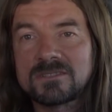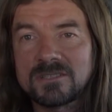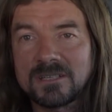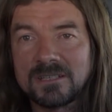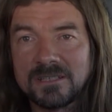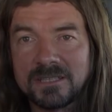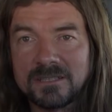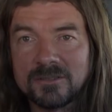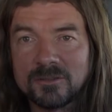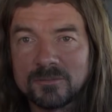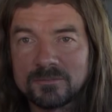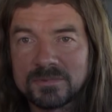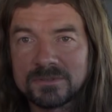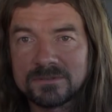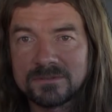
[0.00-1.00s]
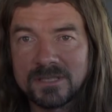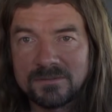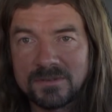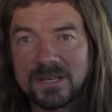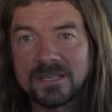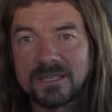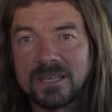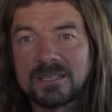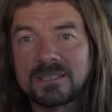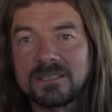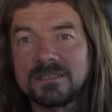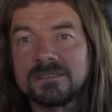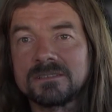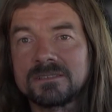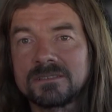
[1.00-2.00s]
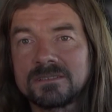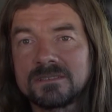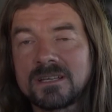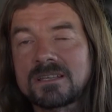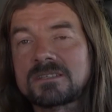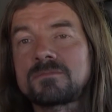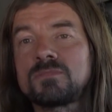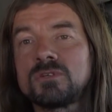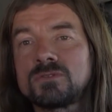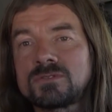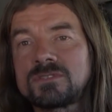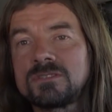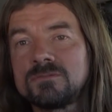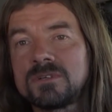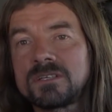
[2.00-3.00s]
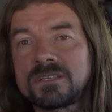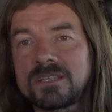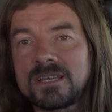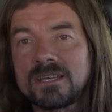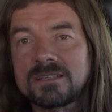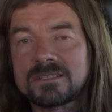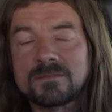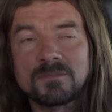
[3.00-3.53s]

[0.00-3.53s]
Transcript: to clean up if I get killed as opposed to one of theirs.